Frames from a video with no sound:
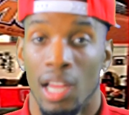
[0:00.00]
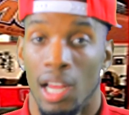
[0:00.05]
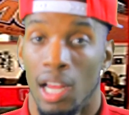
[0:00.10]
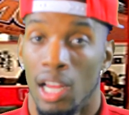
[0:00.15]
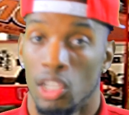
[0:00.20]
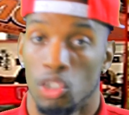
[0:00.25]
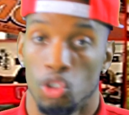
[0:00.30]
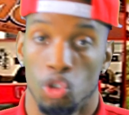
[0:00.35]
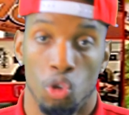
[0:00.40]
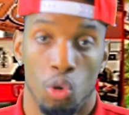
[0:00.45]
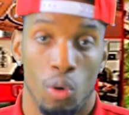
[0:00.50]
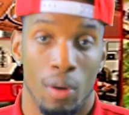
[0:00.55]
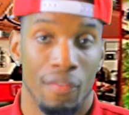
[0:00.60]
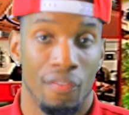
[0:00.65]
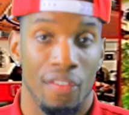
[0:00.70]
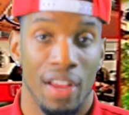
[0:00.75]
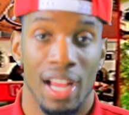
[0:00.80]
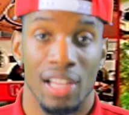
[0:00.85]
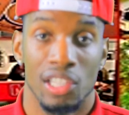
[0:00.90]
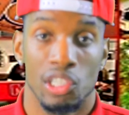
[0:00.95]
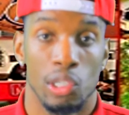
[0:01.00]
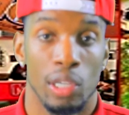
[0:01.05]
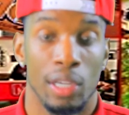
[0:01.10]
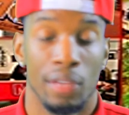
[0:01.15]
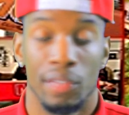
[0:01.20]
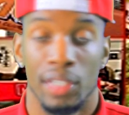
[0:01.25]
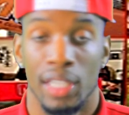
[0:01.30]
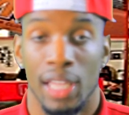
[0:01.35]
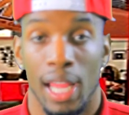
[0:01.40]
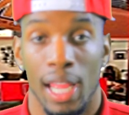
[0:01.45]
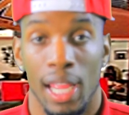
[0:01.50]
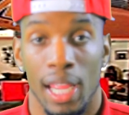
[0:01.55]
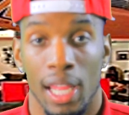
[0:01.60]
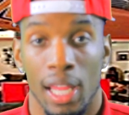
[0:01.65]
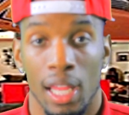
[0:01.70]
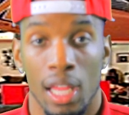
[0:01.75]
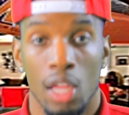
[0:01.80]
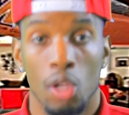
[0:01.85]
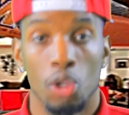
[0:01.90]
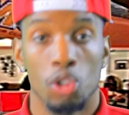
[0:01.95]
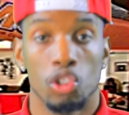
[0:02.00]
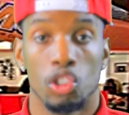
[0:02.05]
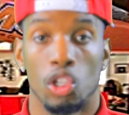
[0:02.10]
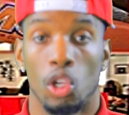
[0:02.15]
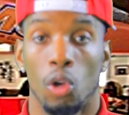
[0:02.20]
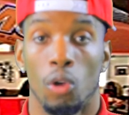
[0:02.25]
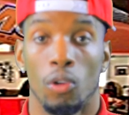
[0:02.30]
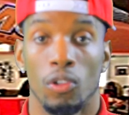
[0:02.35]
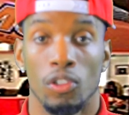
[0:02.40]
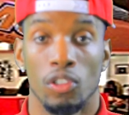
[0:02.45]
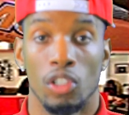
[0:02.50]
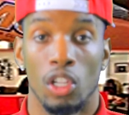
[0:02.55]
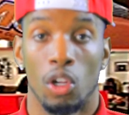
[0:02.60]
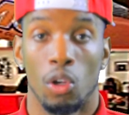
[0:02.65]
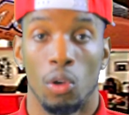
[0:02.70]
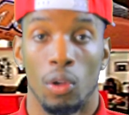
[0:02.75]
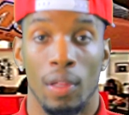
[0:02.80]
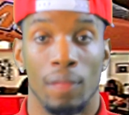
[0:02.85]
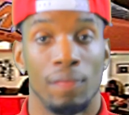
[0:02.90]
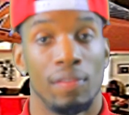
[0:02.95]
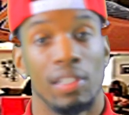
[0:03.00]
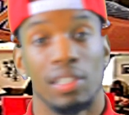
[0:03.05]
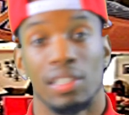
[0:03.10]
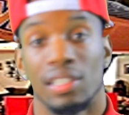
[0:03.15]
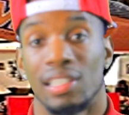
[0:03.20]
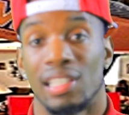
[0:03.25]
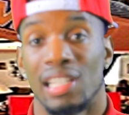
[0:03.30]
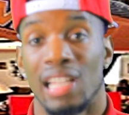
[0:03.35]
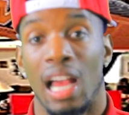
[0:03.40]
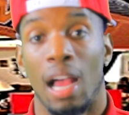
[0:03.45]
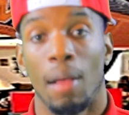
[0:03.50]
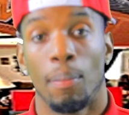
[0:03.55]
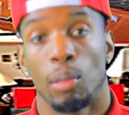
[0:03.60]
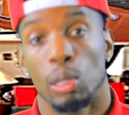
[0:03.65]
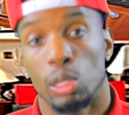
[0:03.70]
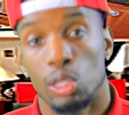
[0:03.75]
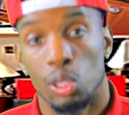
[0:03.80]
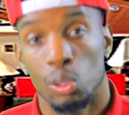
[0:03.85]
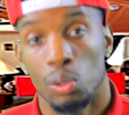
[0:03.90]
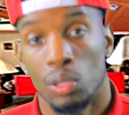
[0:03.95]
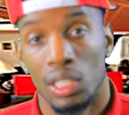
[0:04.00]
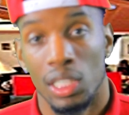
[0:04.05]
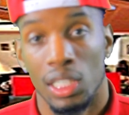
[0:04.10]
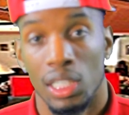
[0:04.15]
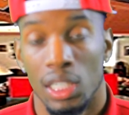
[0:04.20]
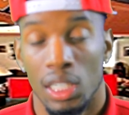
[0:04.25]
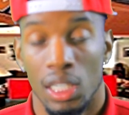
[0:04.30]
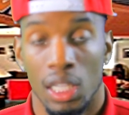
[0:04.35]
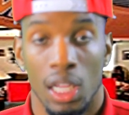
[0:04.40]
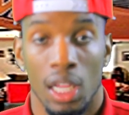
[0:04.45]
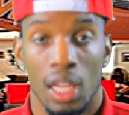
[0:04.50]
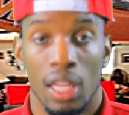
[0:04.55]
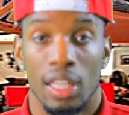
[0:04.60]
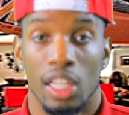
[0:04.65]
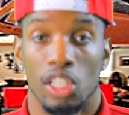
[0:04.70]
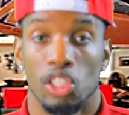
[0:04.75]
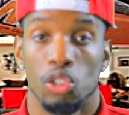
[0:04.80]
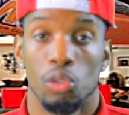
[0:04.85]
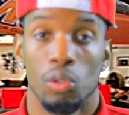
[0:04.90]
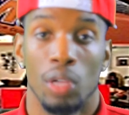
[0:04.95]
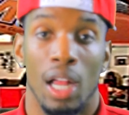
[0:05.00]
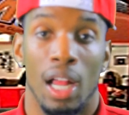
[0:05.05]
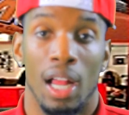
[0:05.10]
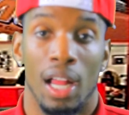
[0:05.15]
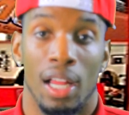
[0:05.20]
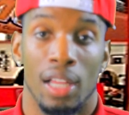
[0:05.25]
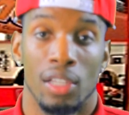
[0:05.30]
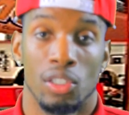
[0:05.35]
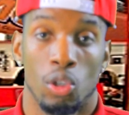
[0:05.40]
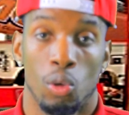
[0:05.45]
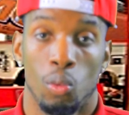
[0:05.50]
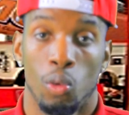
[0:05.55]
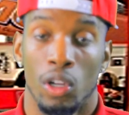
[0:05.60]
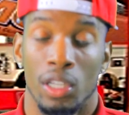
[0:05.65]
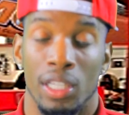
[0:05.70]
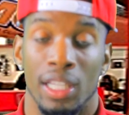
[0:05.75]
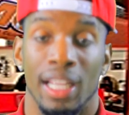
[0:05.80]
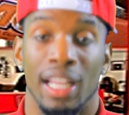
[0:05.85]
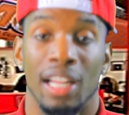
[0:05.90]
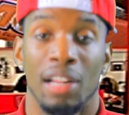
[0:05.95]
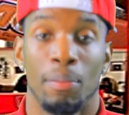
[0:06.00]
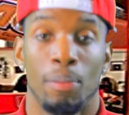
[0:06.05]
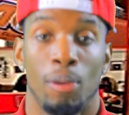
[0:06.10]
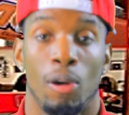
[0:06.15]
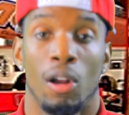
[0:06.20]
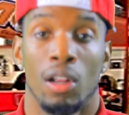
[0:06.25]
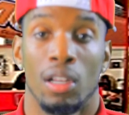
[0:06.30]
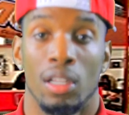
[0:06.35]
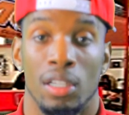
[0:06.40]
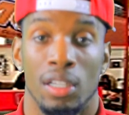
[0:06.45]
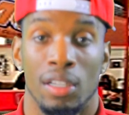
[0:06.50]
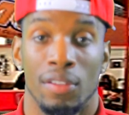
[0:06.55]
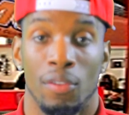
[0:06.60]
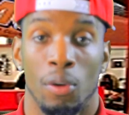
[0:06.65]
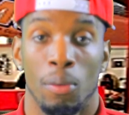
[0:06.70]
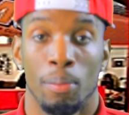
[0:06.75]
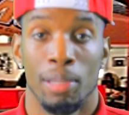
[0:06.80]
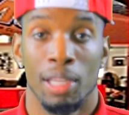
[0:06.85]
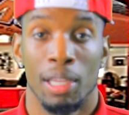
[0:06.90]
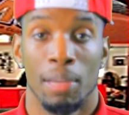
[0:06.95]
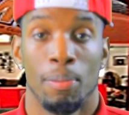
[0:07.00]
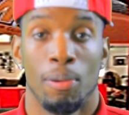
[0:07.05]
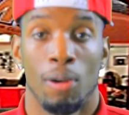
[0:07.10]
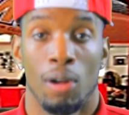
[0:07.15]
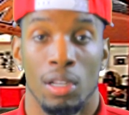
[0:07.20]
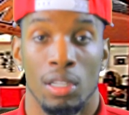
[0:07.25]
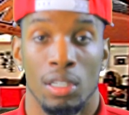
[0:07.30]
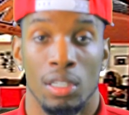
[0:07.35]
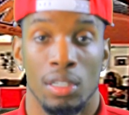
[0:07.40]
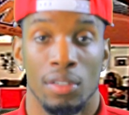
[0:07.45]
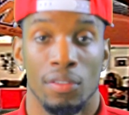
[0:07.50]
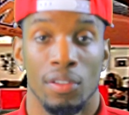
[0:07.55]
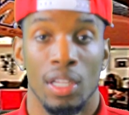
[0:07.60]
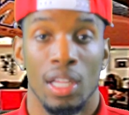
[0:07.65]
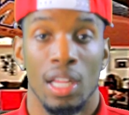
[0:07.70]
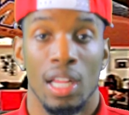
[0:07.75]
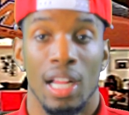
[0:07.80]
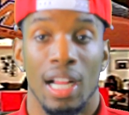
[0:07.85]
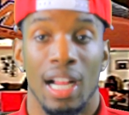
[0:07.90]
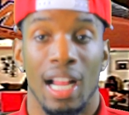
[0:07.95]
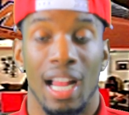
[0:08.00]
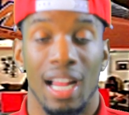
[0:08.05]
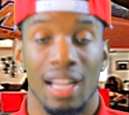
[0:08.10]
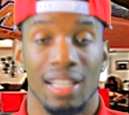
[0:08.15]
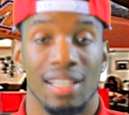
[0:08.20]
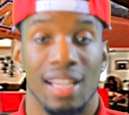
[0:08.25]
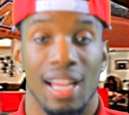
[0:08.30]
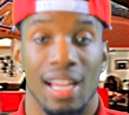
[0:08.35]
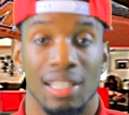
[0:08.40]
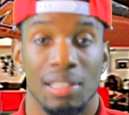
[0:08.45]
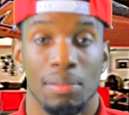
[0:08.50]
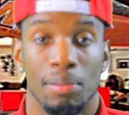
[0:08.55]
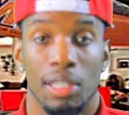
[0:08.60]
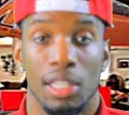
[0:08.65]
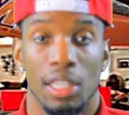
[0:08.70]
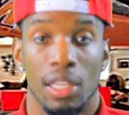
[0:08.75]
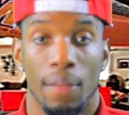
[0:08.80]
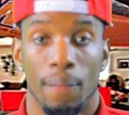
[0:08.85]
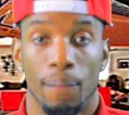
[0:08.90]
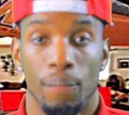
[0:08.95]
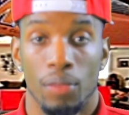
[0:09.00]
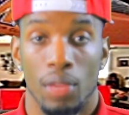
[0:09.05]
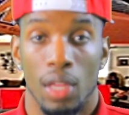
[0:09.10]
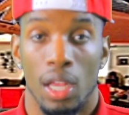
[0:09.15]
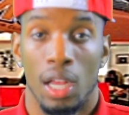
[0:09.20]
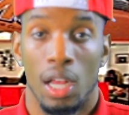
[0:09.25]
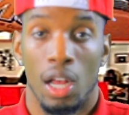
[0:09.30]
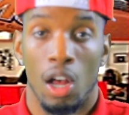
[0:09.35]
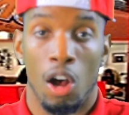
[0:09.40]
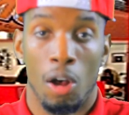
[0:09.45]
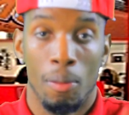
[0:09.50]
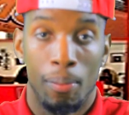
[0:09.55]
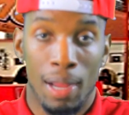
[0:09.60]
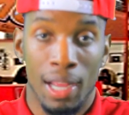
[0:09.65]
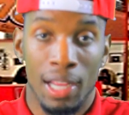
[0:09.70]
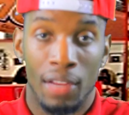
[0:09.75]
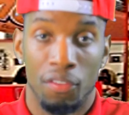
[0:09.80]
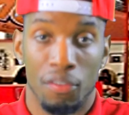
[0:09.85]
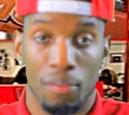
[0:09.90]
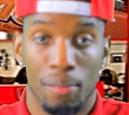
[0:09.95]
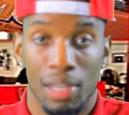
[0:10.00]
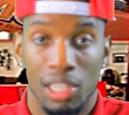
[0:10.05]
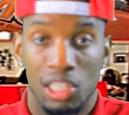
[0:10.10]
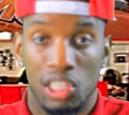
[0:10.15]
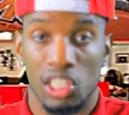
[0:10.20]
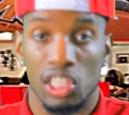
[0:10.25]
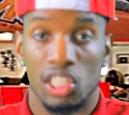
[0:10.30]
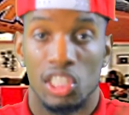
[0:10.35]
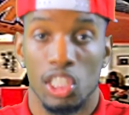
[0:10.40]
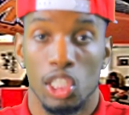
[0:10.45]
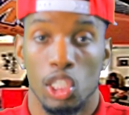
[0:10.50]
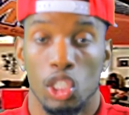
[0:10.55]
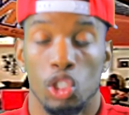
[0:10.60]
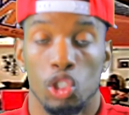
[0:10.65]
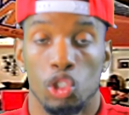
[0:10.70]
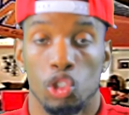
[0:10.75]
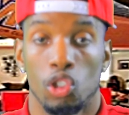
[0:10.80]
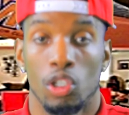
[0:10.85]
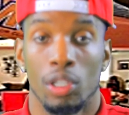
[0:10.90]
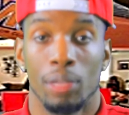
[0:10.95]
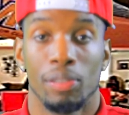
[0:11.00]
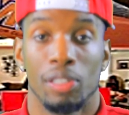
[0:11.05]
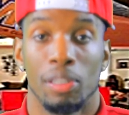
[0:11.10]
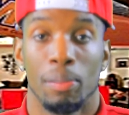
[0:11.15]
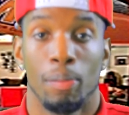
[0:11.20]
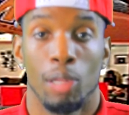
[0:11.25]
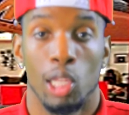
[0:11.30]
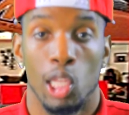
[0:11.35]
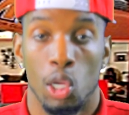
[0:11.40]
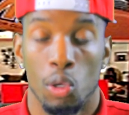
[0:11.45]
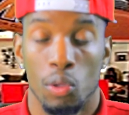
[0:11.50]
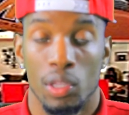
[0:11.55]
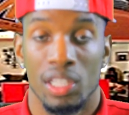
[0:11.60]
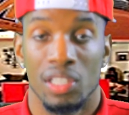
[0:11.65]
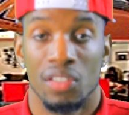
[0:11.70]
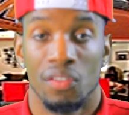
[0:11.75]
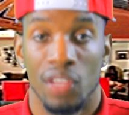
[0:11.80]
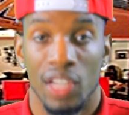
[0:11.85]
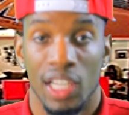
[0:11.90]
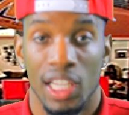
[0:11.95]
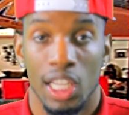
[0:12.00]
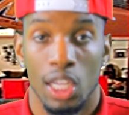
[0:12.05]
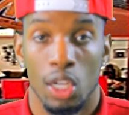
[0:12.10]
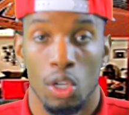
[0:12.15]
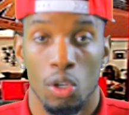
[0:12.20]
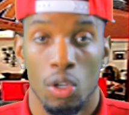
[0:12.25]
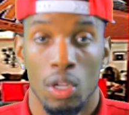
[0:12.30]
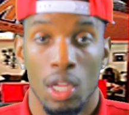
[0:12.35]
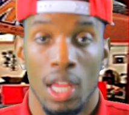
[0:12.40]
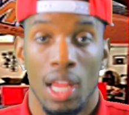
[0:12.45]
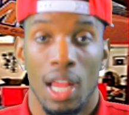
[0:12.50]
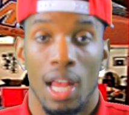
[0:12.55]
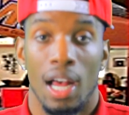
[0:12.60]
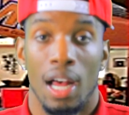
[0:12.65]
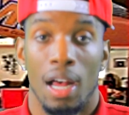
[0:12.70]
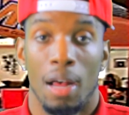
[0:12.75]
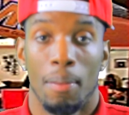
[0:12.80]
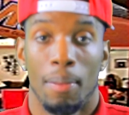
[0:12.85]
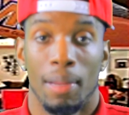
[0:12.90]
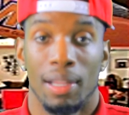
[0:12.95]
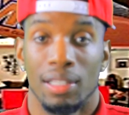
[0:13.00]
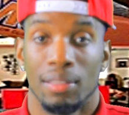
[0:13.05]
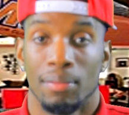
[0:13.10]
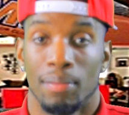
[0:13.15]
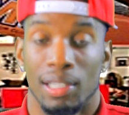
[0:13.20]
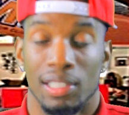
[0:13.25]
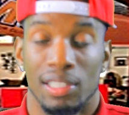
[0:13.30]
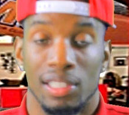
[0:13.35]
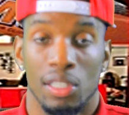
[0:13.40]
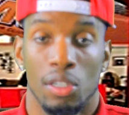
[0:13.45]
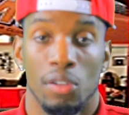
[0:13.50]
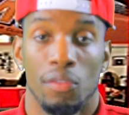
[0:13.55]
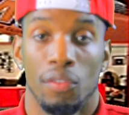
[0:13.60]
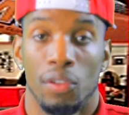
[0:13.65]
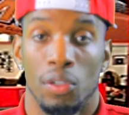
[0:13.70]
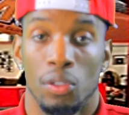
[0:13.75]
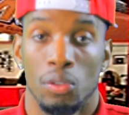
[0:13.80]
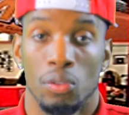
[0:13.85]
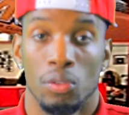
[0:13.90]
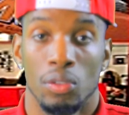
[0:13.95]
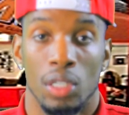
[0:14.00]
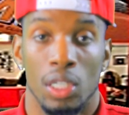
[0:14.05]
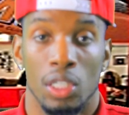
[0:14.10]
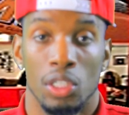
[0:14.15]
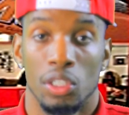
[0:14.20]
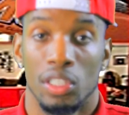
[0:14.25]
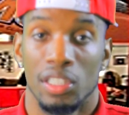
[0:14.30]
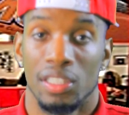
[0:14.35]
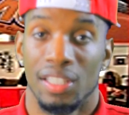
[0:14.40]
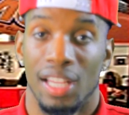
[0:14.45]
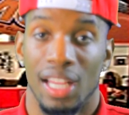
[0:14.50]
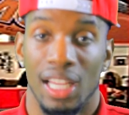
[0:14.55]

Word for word: It's growing faster every day. So, you know, if this is an opportunity that you guys are wanting to get a part of or be a part of, contact me. All my information is in the description below this video. My cell phone, you can